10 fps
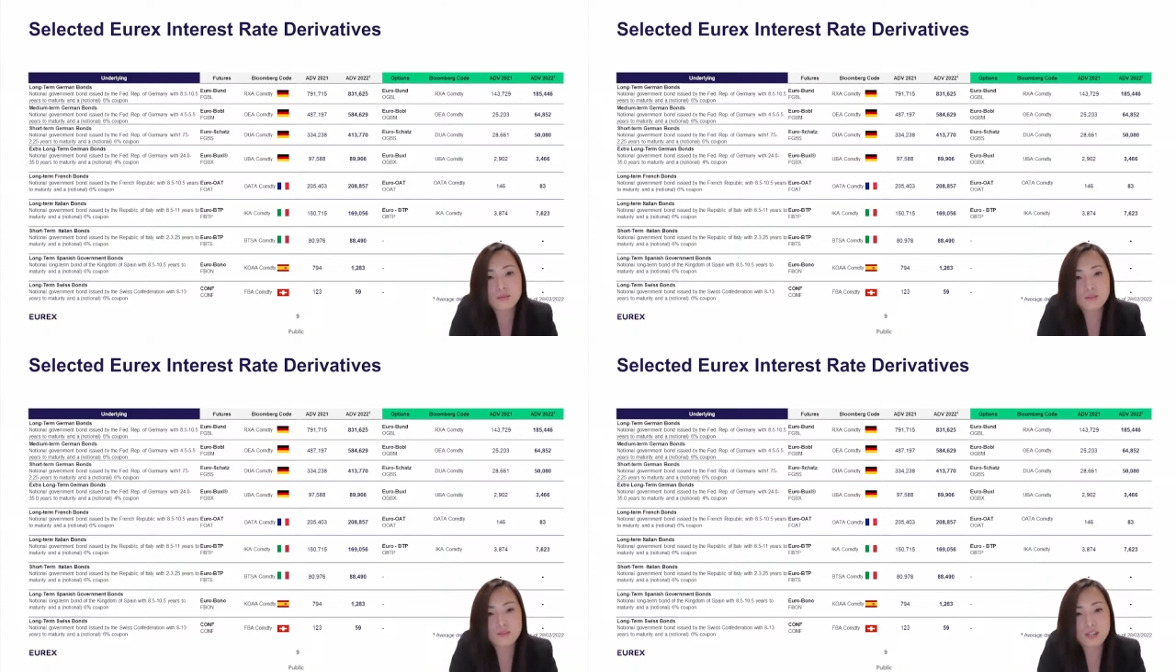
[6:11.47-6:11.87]

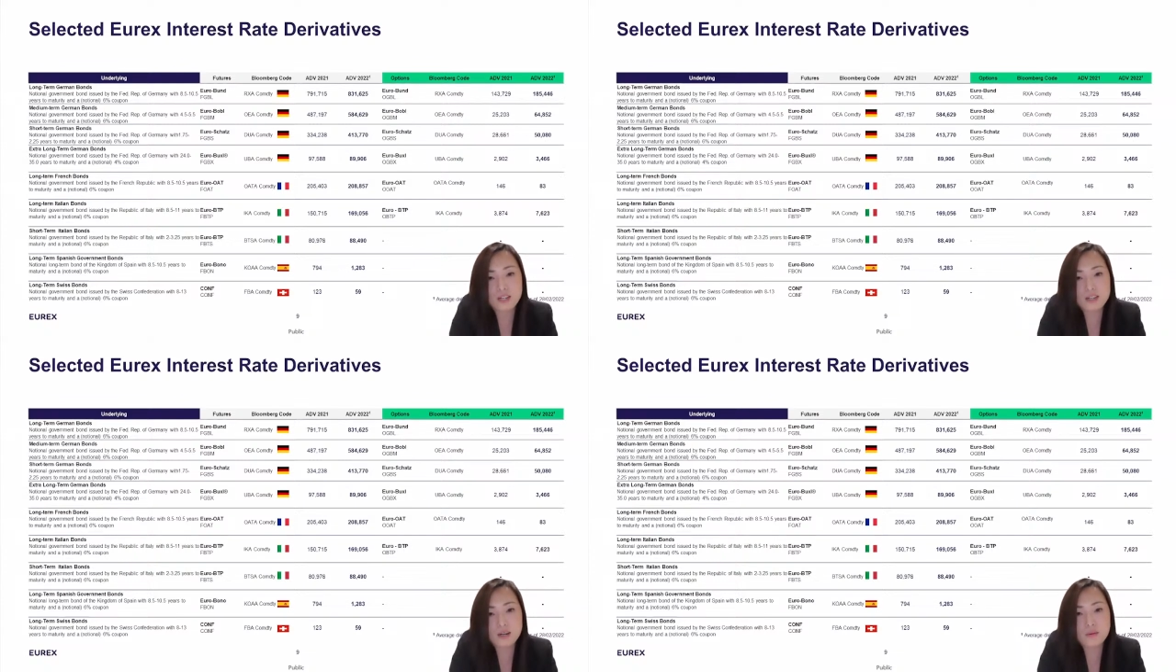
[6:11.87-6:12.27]
With
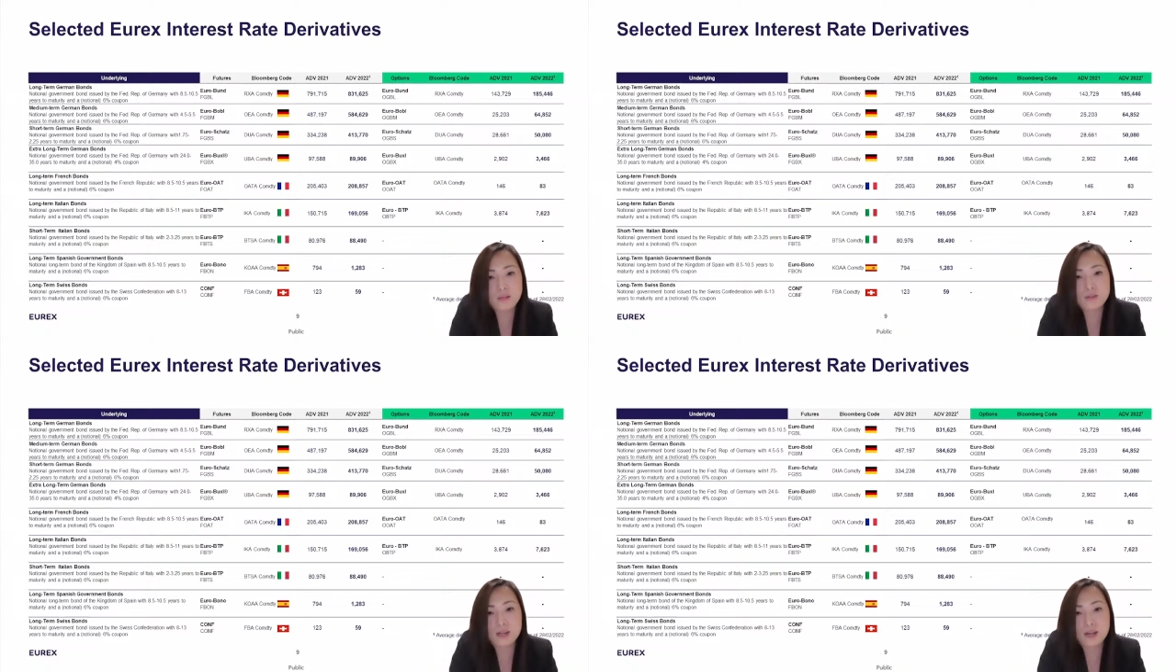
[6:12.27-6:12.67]
that, I would
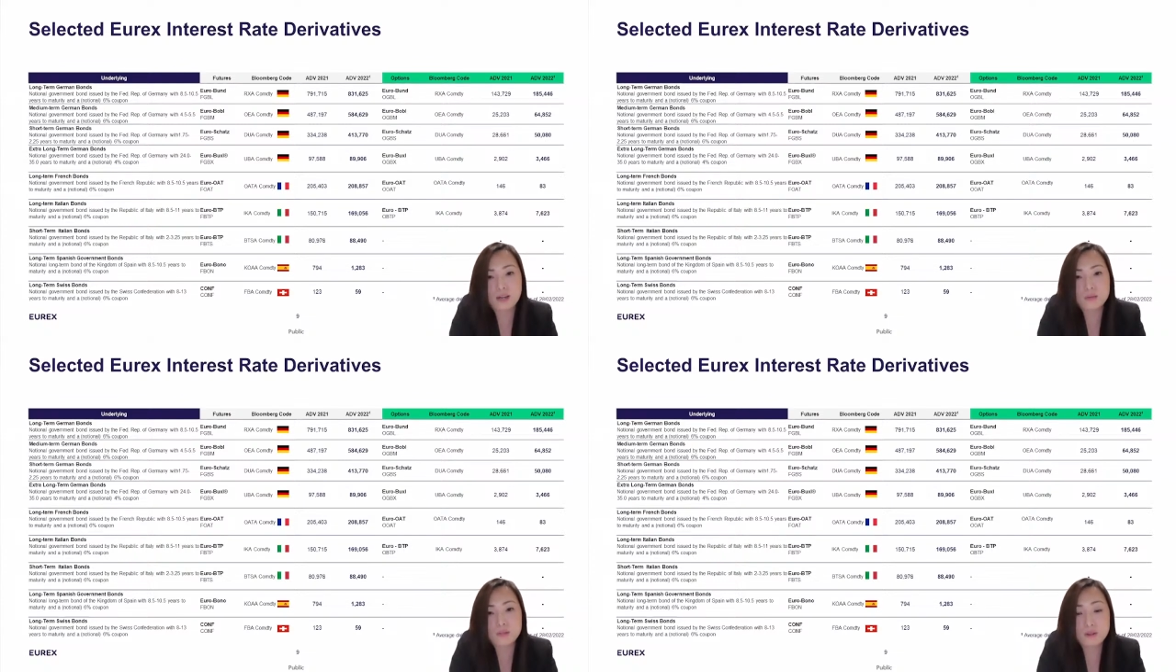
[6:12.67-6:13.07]
like to hand
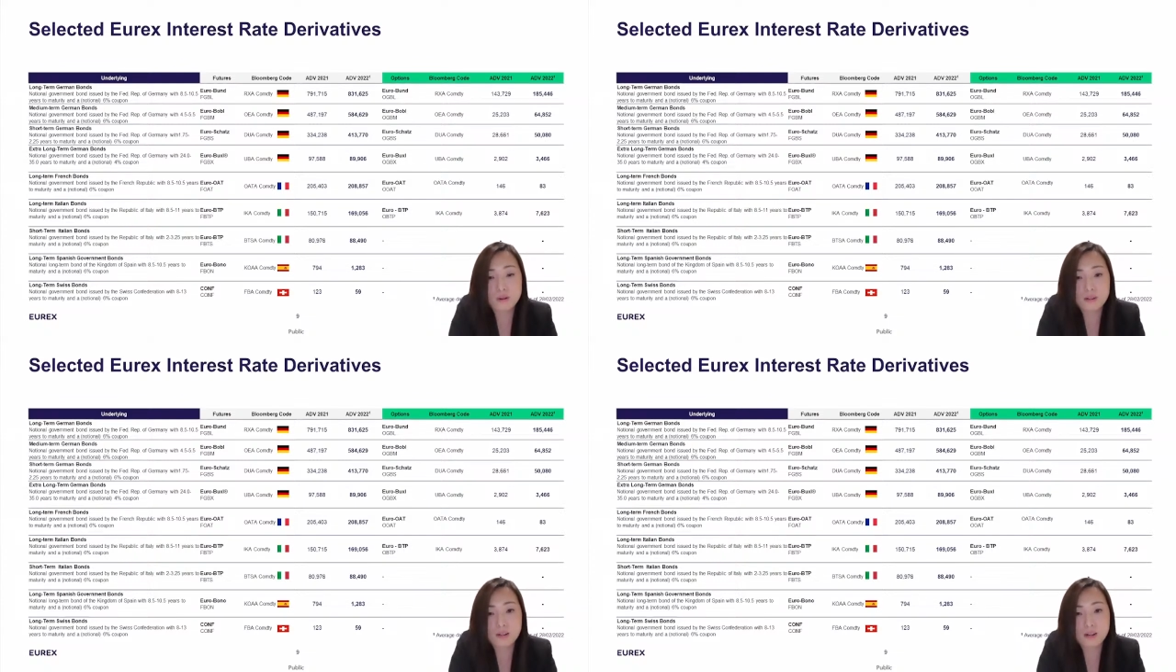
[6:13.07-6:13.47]
over to
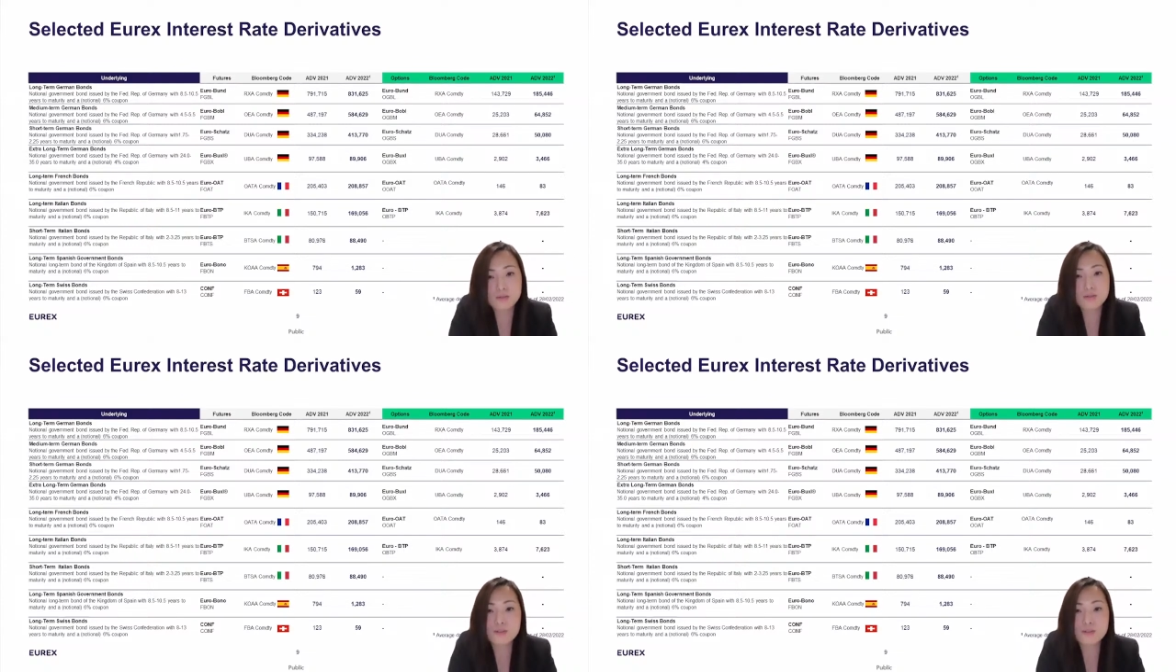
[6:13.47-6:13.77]
Kon Hao to